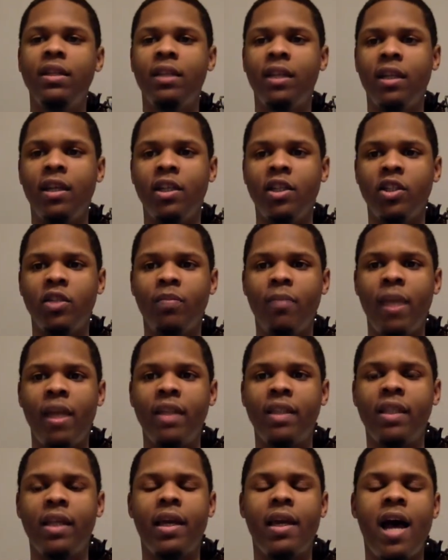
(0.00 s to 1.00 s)
And it just makes
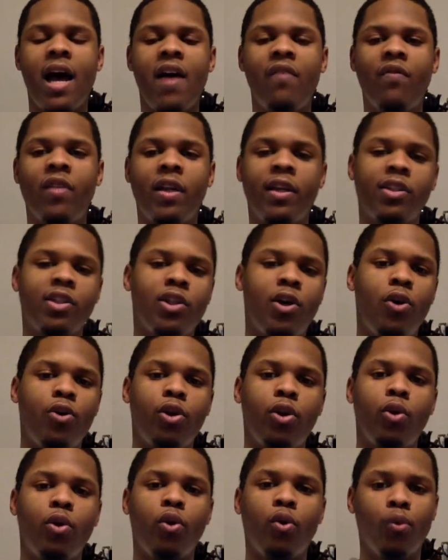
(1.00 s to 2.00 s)
their confidence go
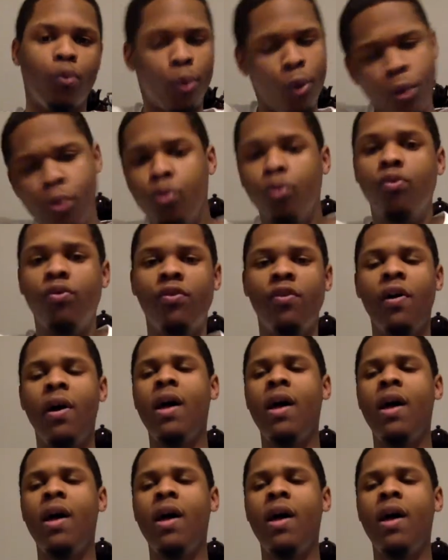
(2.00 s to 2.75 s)
through the roof.